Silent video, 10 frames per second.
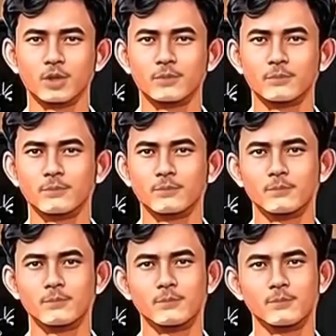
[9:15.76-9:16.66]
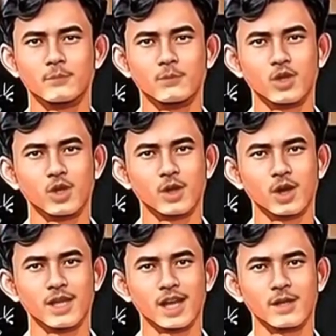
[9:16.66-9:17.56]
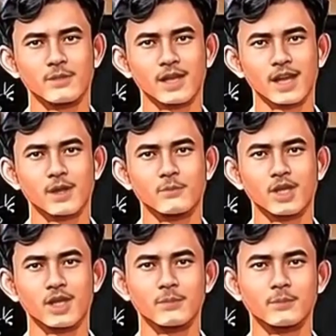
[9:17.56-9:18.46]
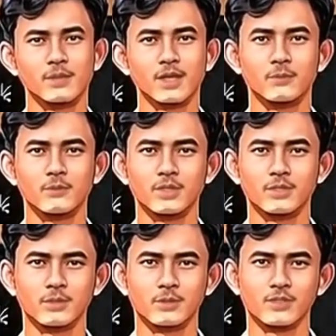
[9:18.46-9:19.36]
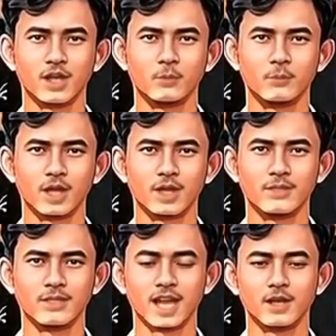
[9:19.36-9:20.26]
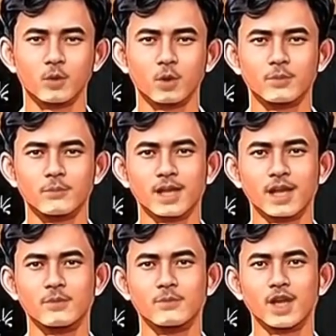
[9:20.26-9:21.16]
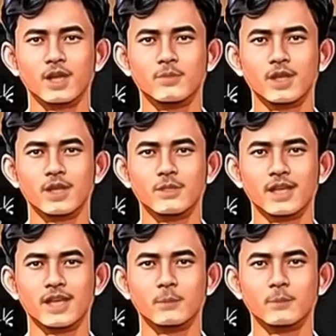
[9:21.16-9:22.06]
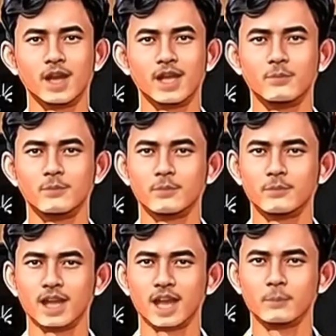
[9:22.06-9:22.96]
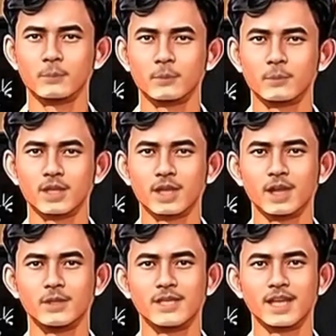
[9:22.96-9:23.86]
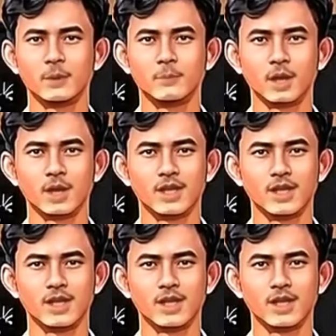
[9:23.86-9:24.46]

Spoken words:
Next, the benefits of a disaster recovery audit. 1. System and data recovery. 2.